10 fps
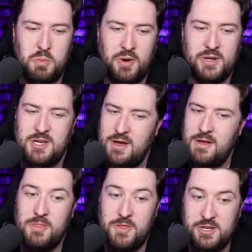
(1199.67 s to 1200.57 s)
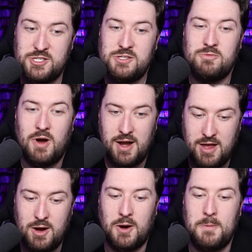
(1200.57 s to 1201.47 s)
But this right
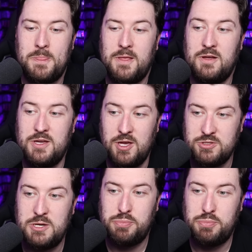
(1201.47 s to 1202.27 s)
here, guilty